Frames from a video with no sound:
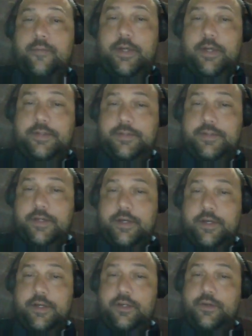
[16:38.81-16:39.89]
It's
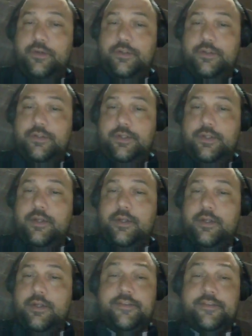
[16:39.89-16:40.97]
used
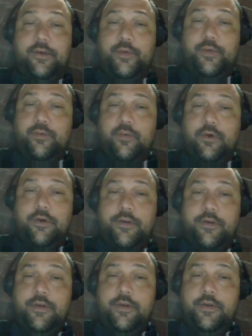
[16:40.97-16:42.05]
as a weasel word
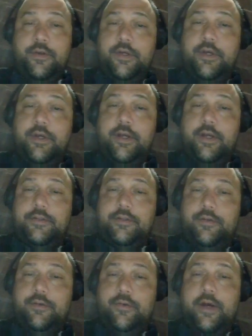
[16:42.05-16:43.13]

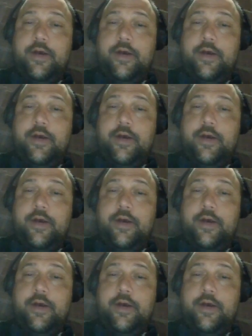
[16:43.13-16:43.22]
to